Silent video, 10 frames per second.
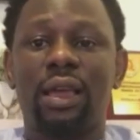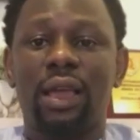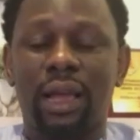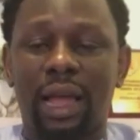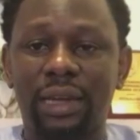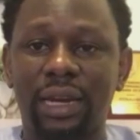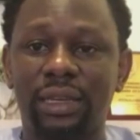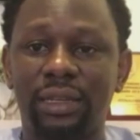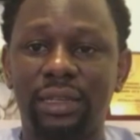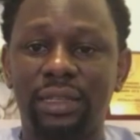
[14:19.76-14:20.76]
Car
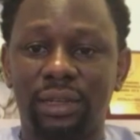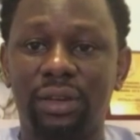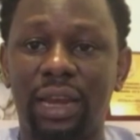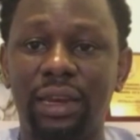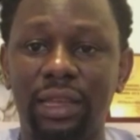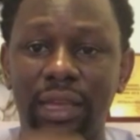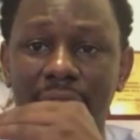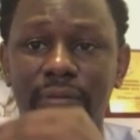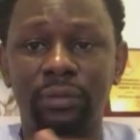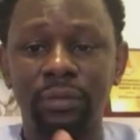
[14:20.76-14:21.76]
tracking is another
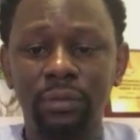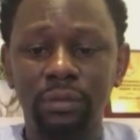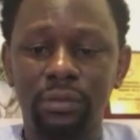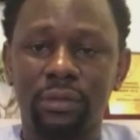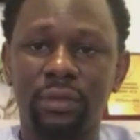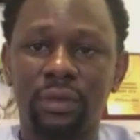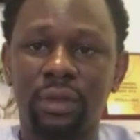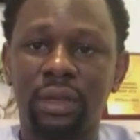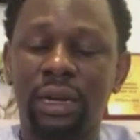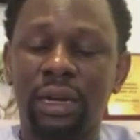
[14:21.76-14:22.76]
layer.
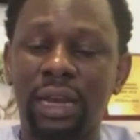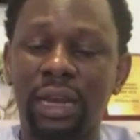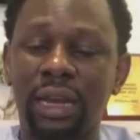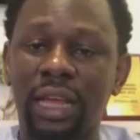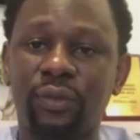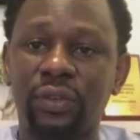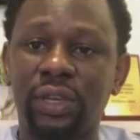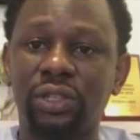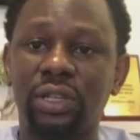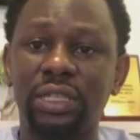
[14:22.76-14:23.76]
Glass
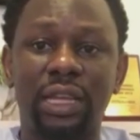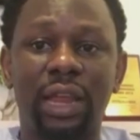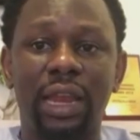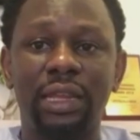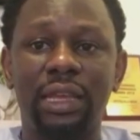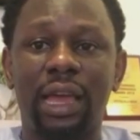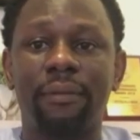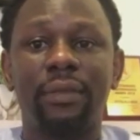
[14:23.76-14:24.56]
fortification is another layer.